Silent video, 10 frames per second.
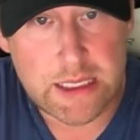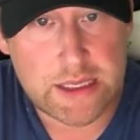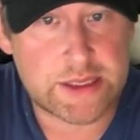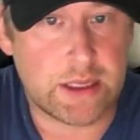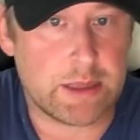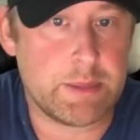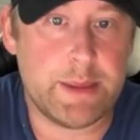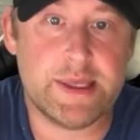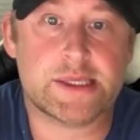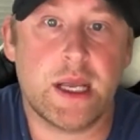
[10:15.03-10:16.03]
So, like
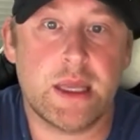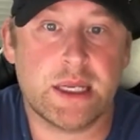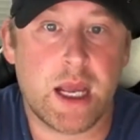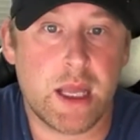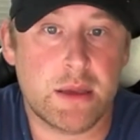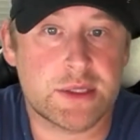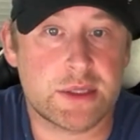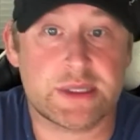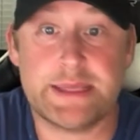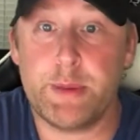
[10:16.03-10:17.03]
maybe solid colors
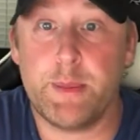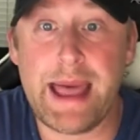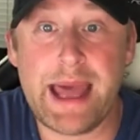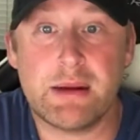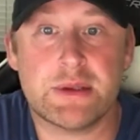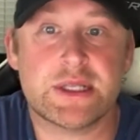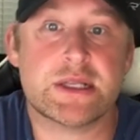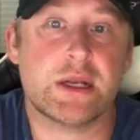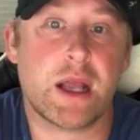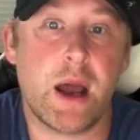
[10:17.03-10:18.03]
or simple patterns is
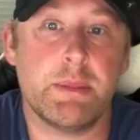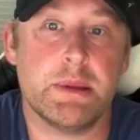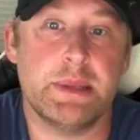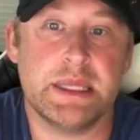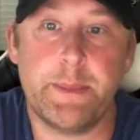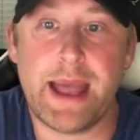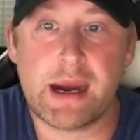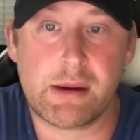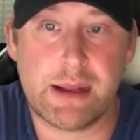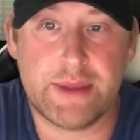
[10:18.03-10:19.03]
going to complement the
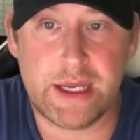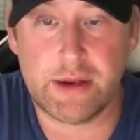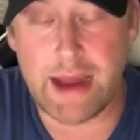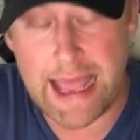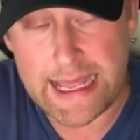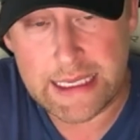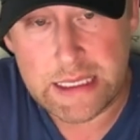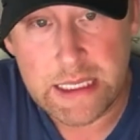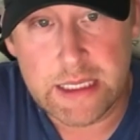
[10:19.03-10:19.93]
background that you're at.